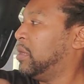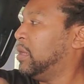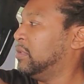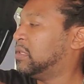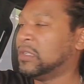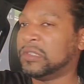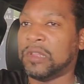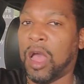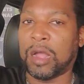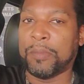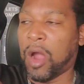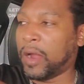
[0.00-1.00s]
it into the
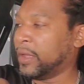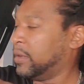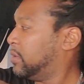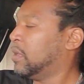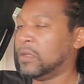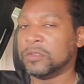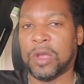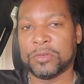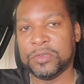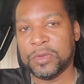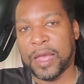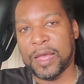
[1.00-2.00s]
stock market. Talk
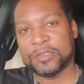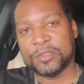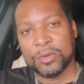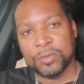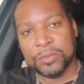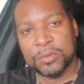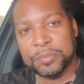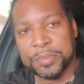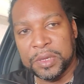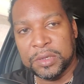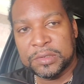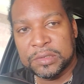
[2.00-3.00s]
to you guys soon.
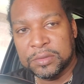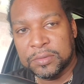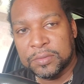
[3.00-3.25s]
Peace.